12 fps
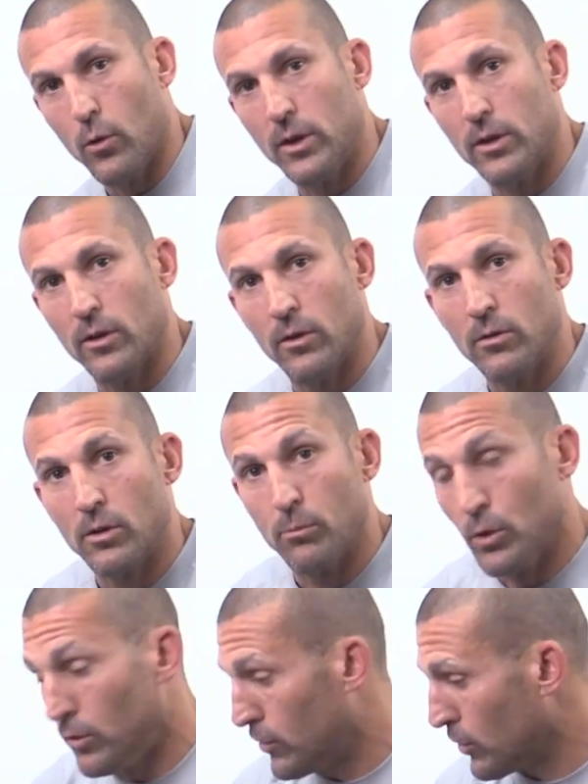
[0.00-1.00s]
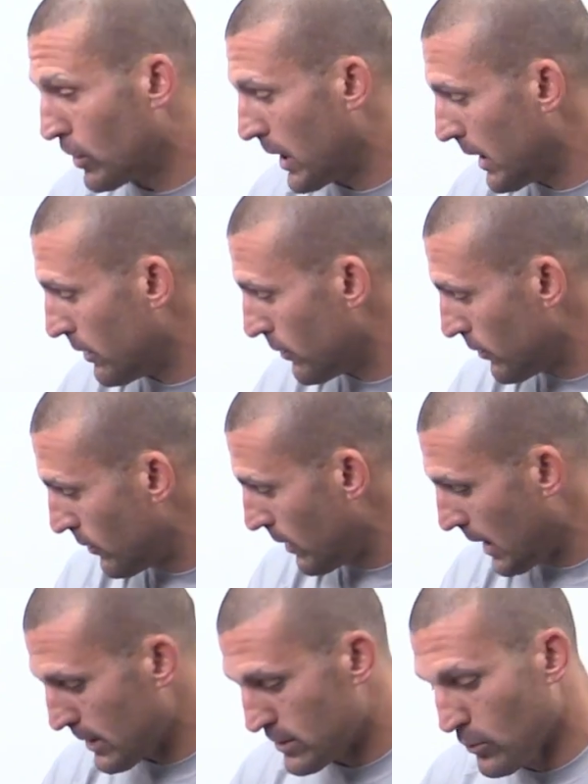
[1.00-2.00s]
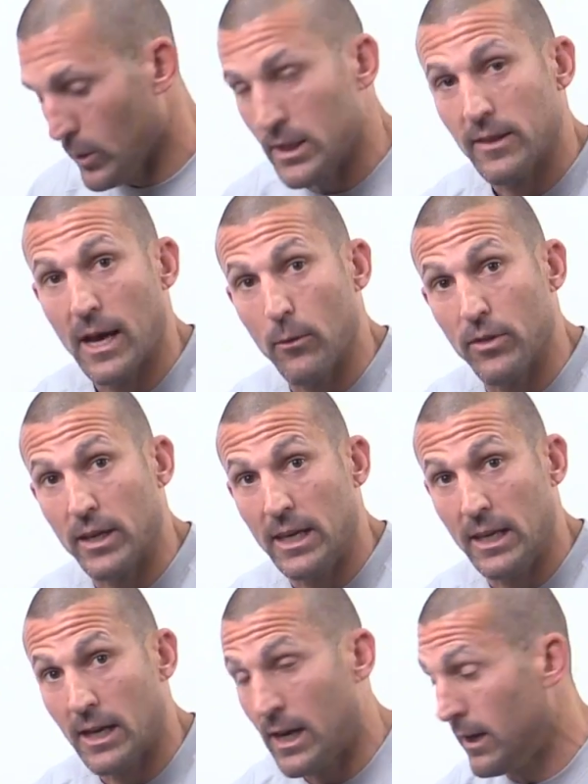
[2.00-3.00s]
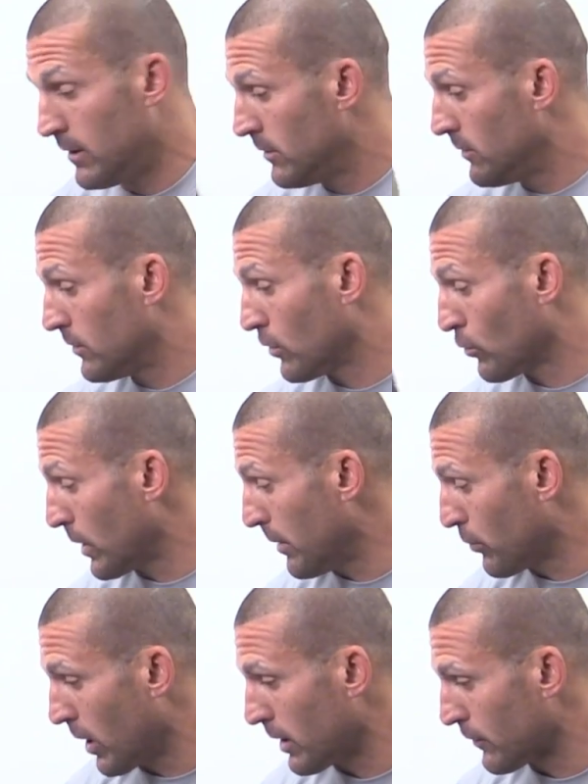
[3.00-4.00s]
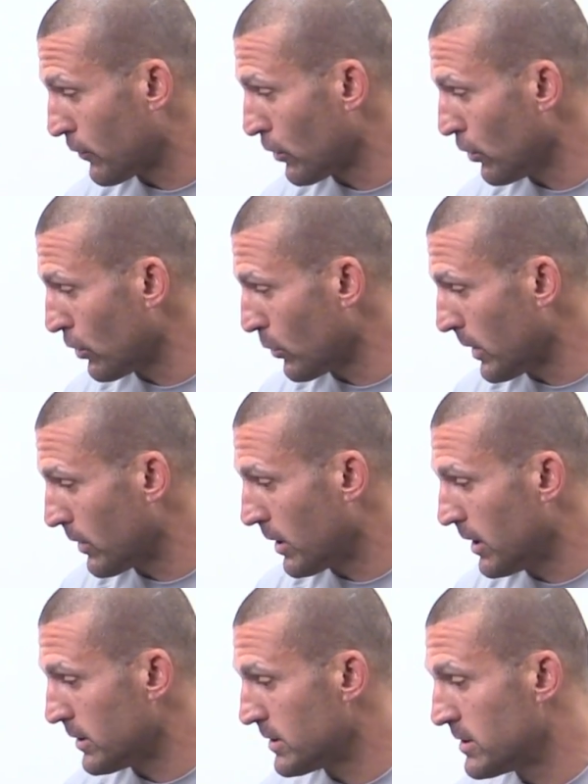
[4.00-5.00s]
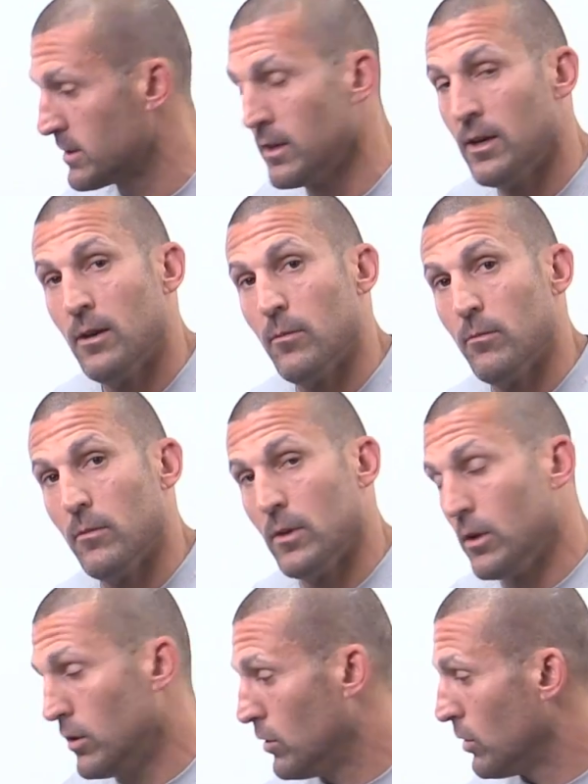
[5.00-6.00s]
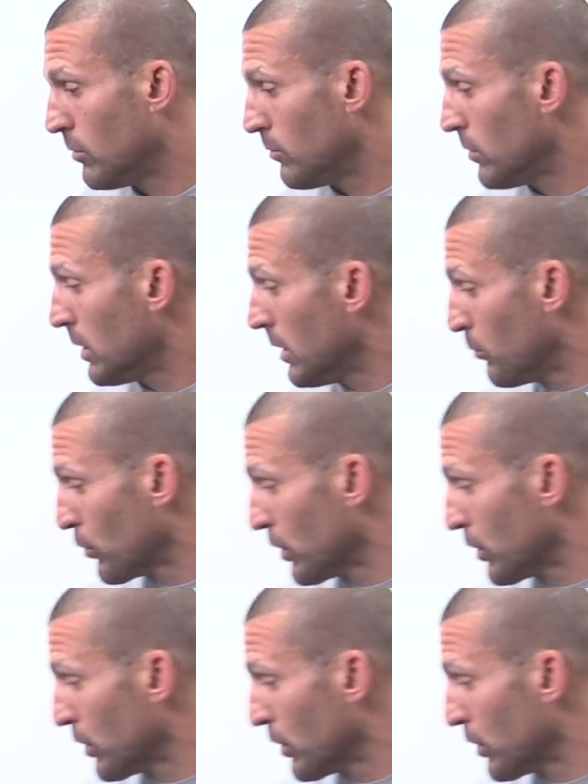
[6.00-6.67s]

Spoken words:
go into your boots or your gaiters. And so we did that with the Kenai. It's a great product for colder weather hunts. It